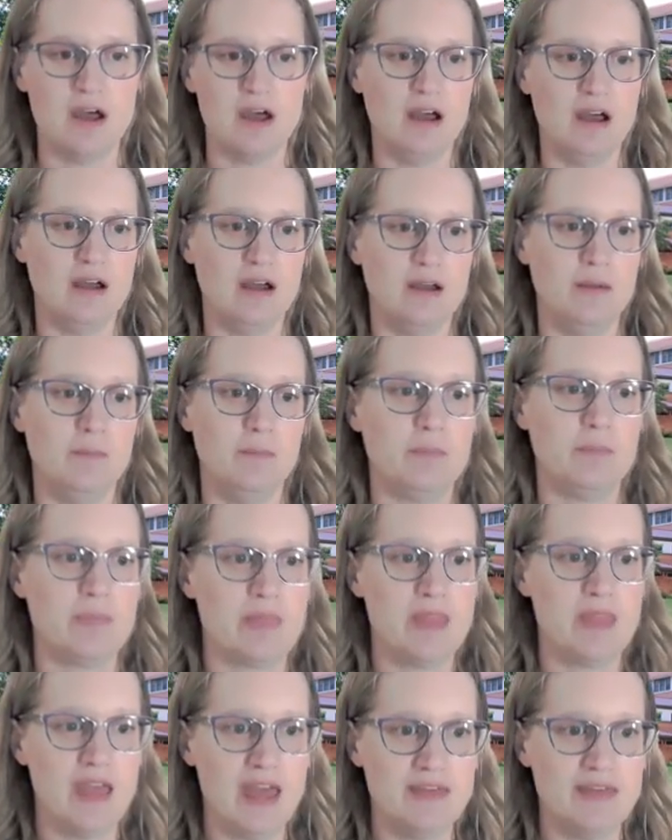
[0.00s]
And
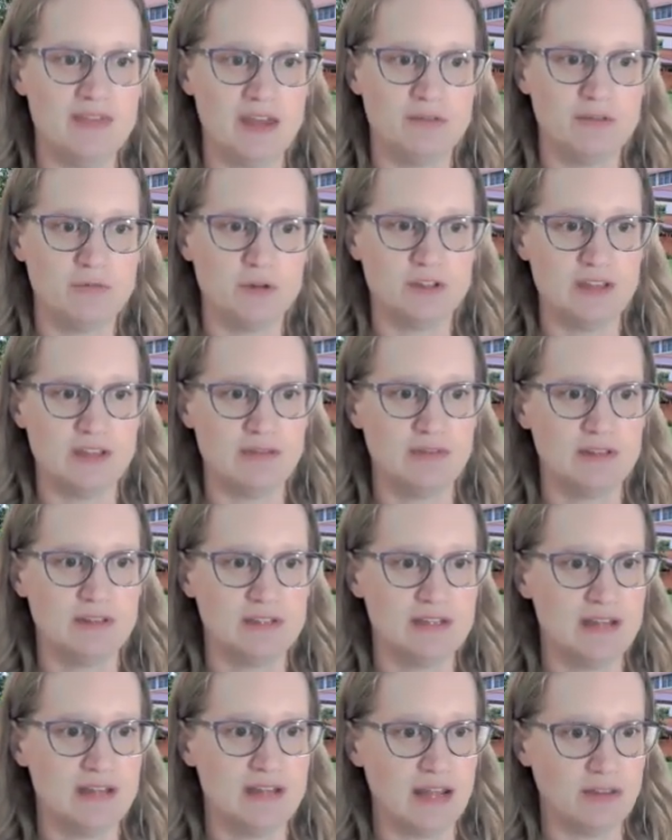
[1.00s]
then for 7th
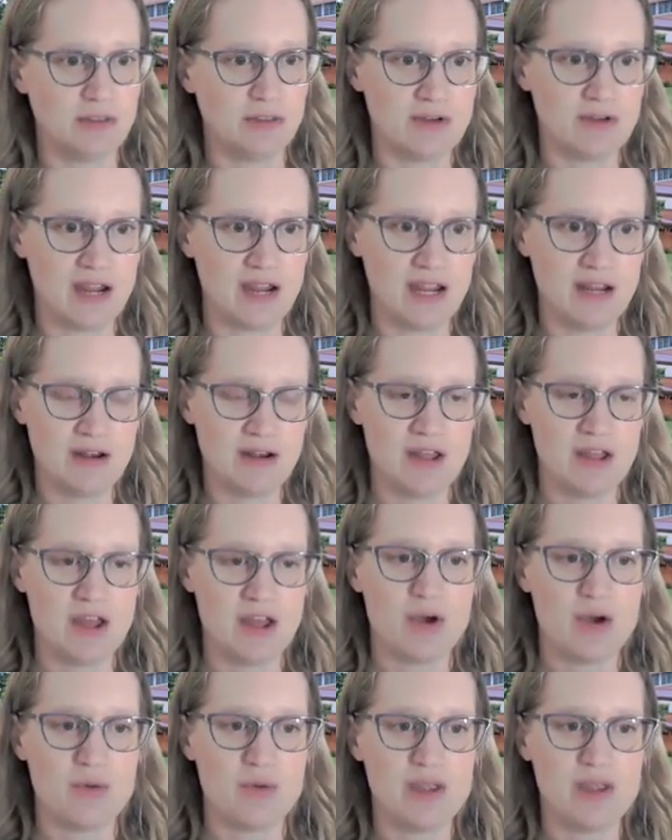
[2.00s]
to 9th grade,
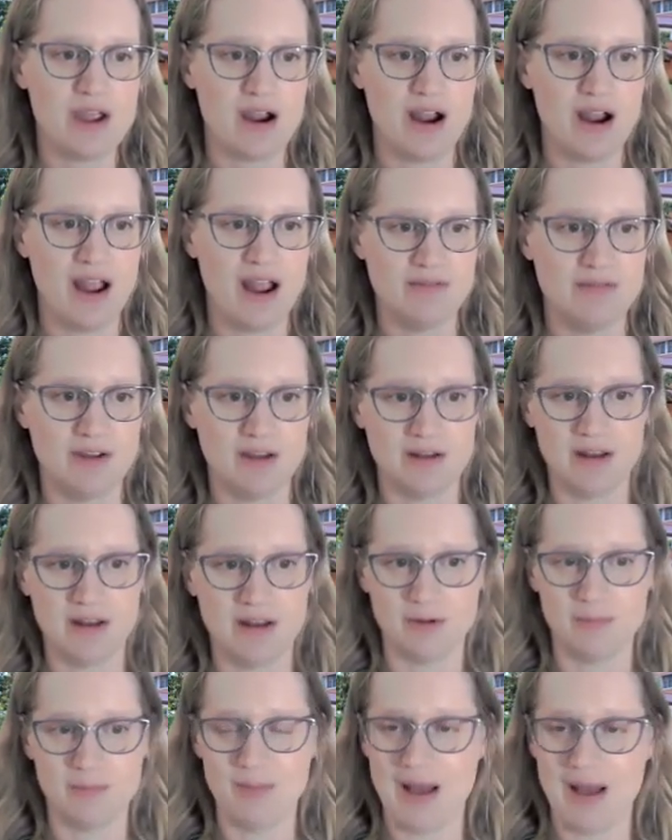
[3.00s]
we are having
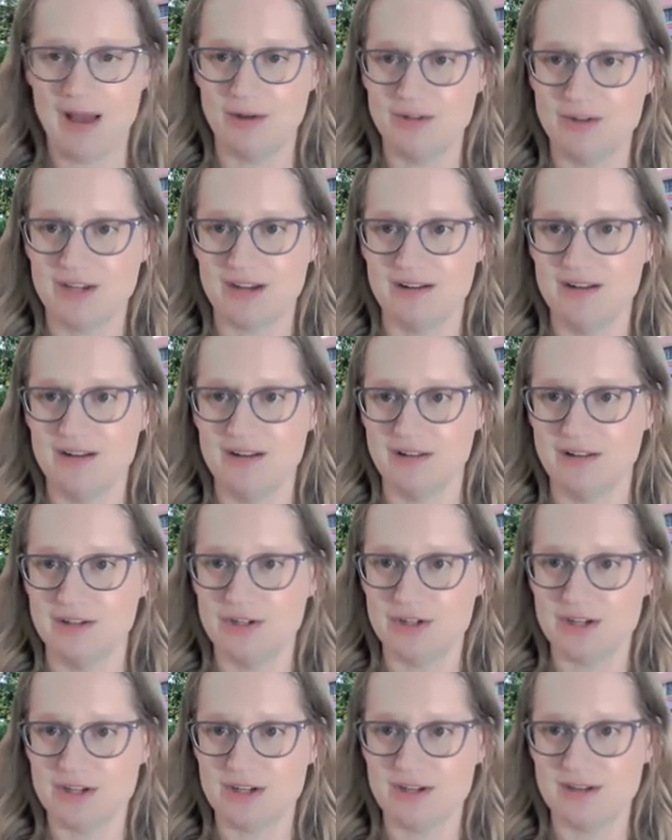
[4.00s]
another
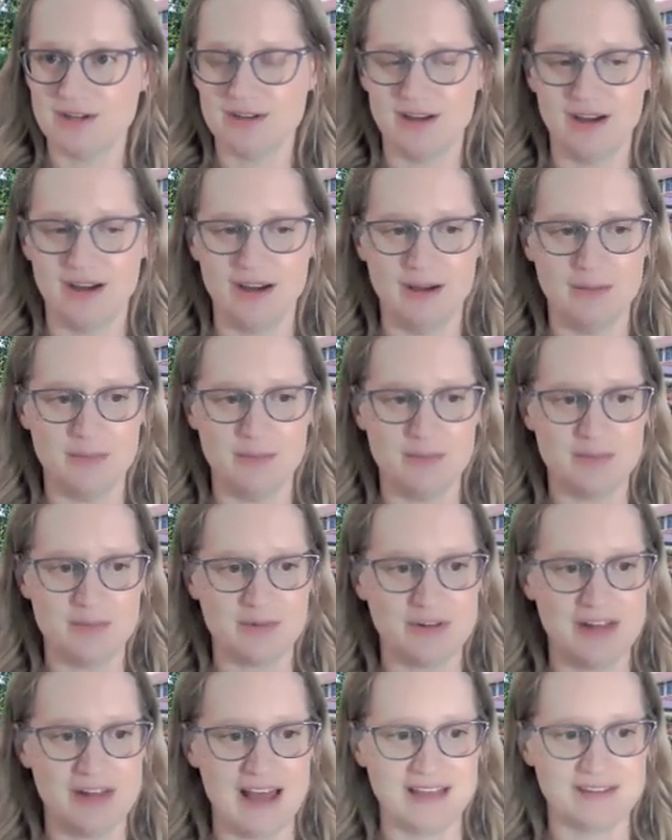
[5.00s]
biotechnology
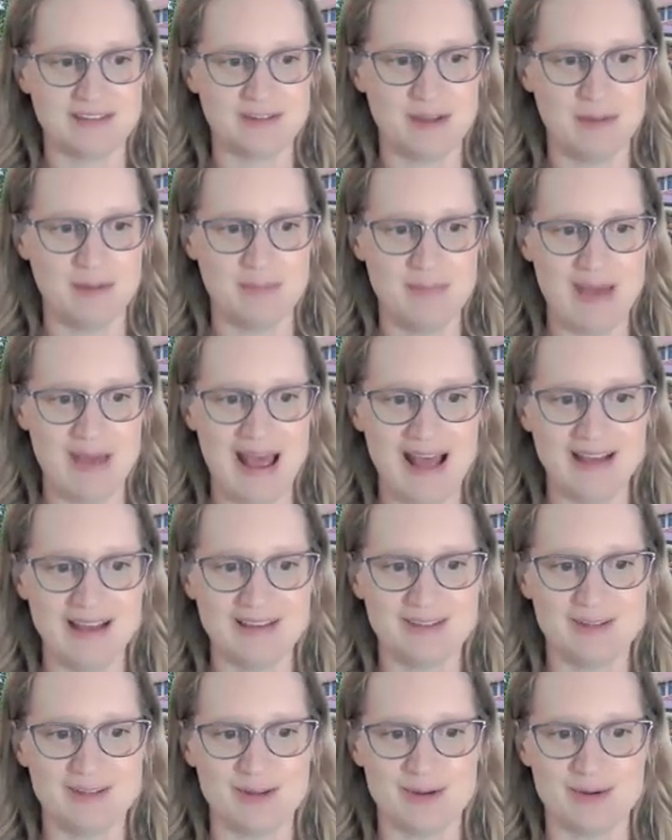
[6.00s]
class come
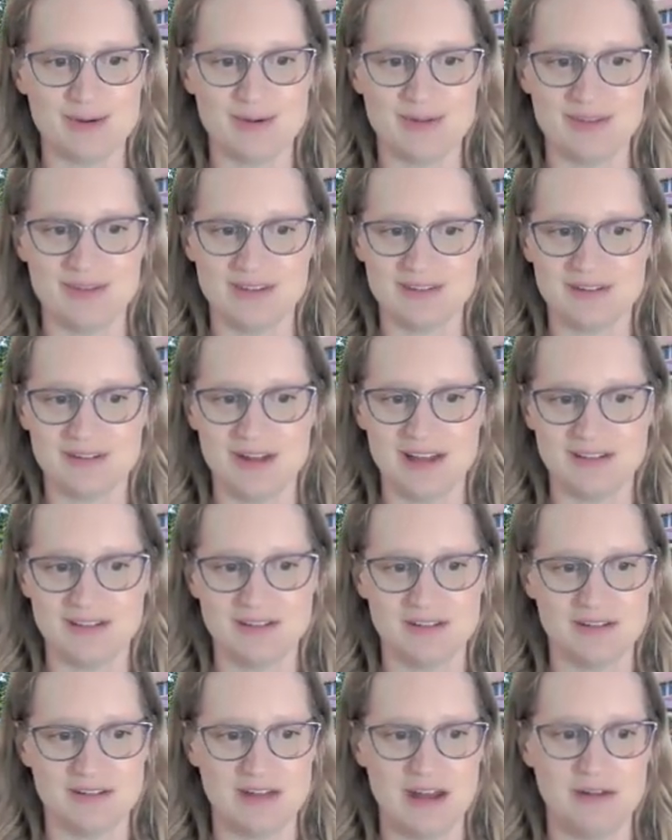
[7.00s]
back. So this class
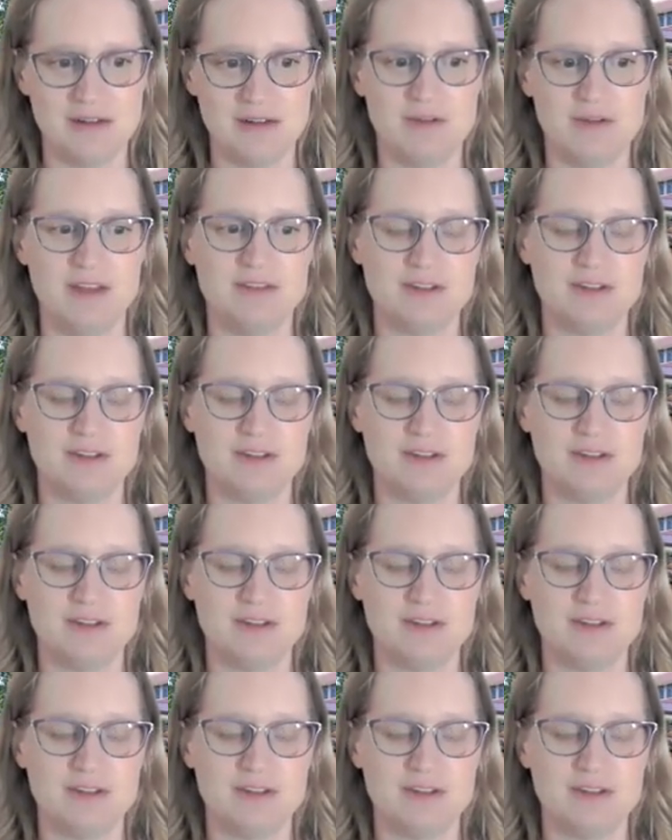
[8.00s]
is a lot of fun.